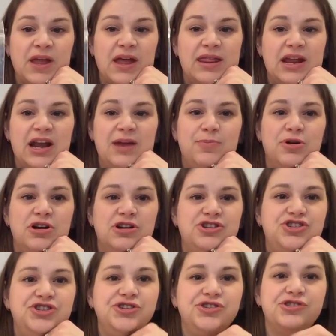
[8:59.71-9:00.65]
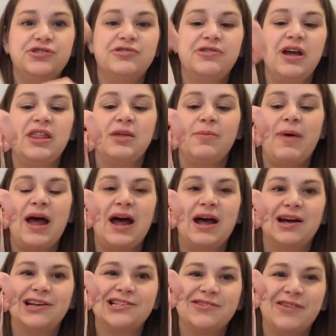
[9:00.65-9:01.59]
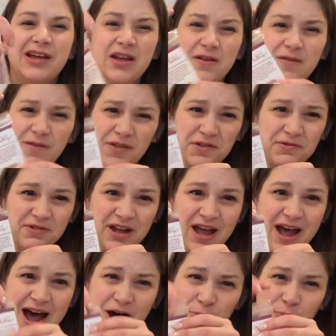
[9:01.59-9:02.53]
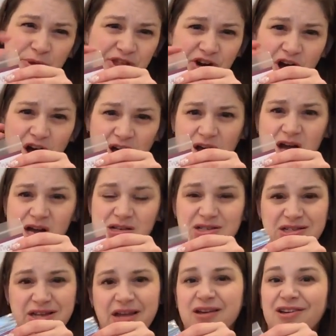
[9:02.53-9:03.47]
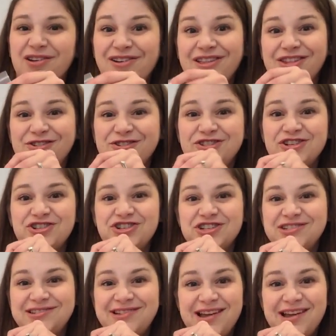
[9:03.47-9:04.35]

and then I put 2 in the back. So I give 3 out, but they're all cut single, and those are just